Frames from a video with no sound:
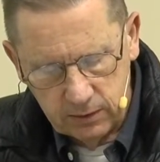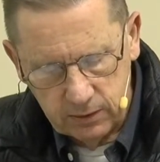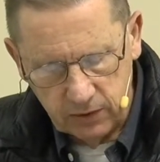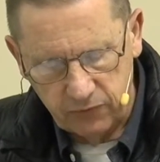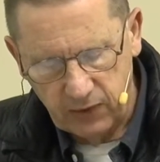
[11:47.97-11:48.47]

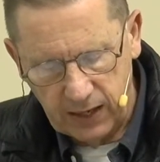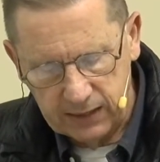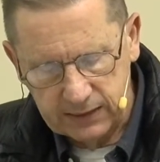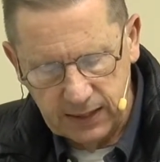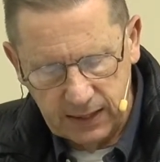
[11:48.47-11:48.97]
the
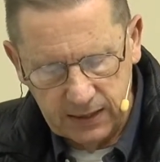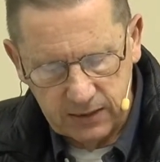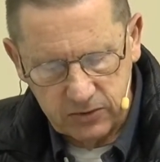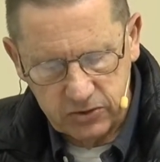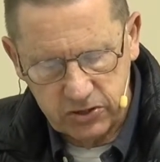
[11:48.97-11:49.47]
fact that
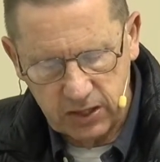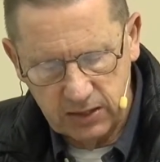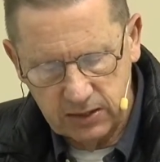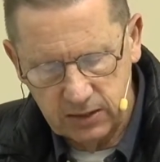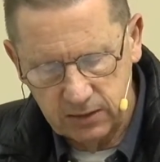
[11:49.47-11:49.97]

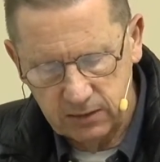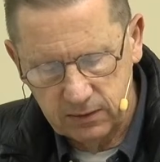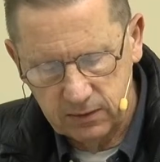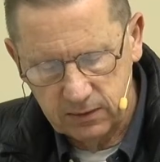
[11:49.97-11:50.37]
Satan,